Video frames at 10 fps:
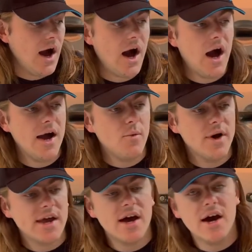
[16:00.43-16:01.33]

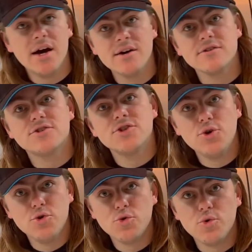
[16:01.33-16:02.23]
M2R
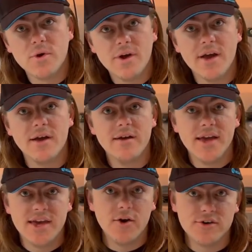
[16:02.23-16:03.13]
2
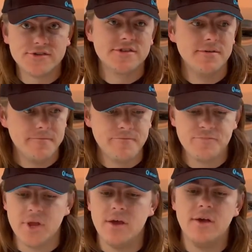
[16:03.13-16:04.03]
EOS.
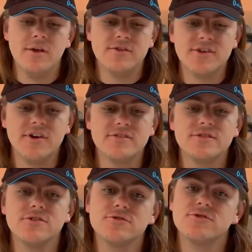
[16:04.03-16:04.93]
So it's a
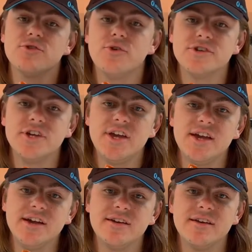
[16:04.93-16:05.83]
little torch here,